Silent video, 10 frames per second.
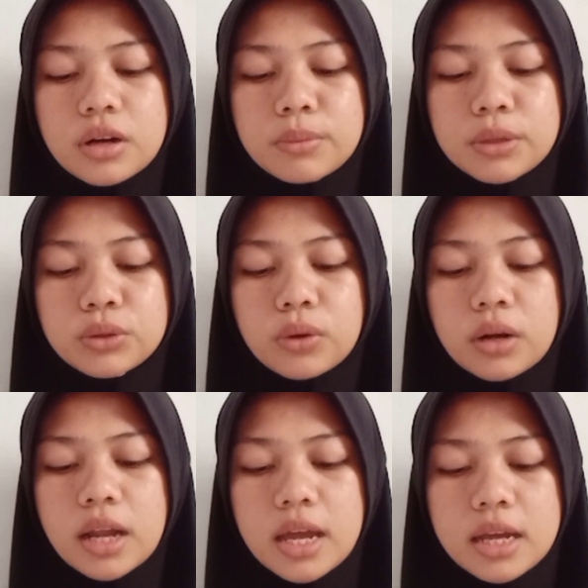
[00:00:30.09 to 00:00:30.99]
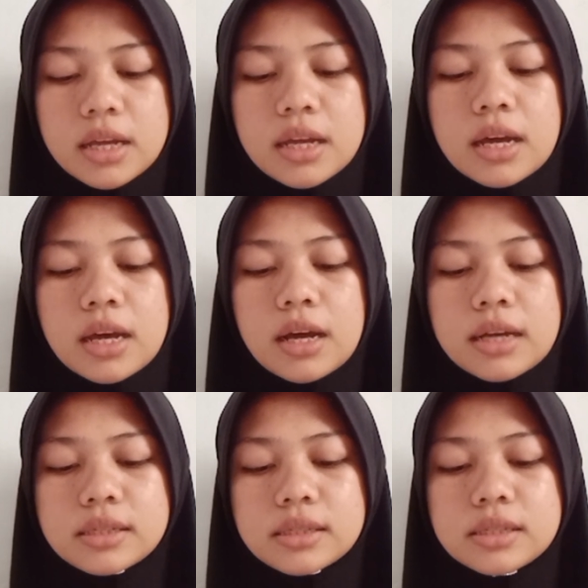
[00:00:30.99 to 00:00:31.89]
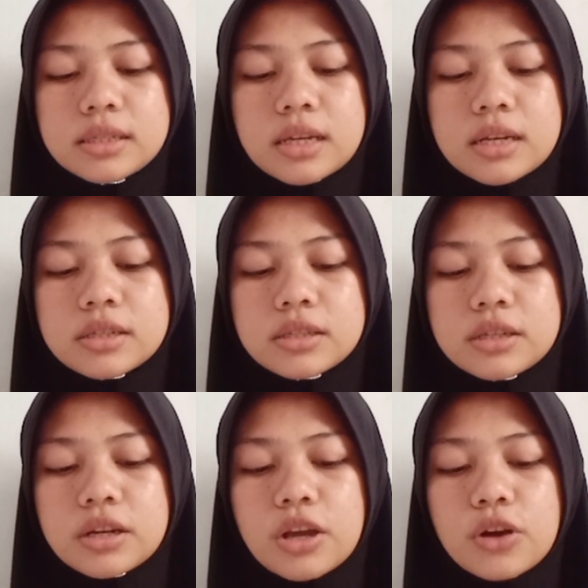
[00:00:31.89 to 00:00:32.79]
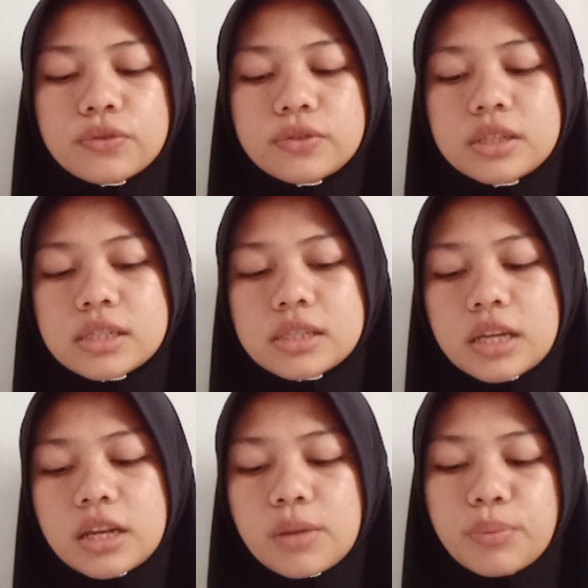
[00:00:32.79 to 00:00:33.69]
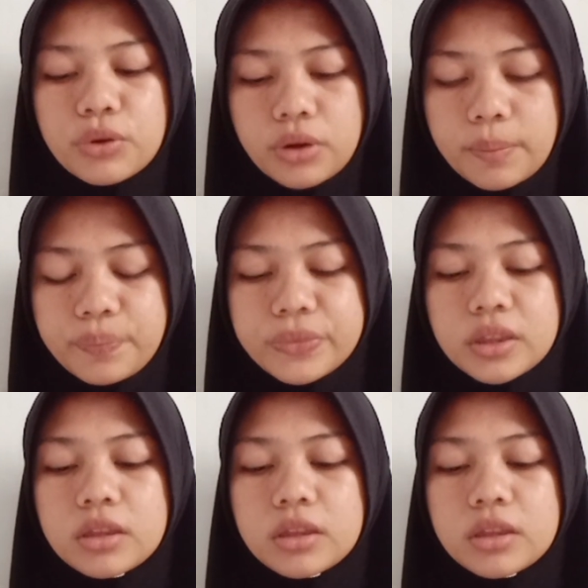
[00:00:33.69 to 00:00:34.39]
Rahmatullah as the secretary of the study program.